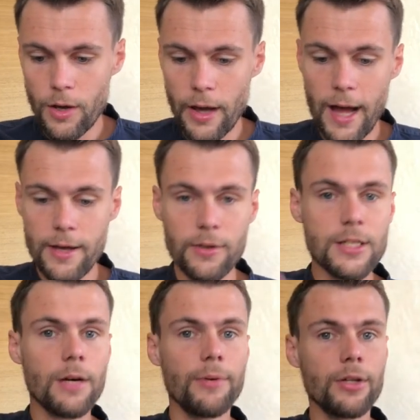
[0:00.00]
higher in
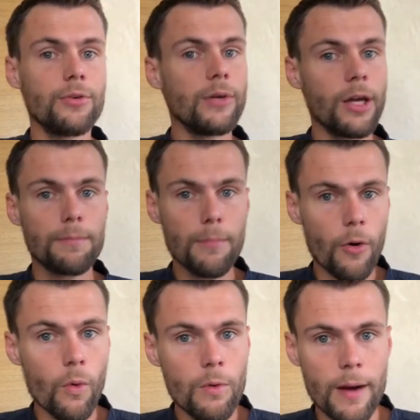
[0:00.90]
temperature, we get
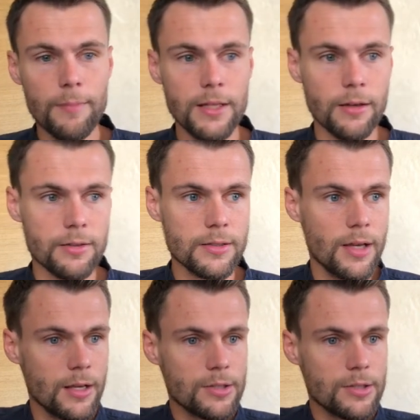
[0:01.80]
more umami notes.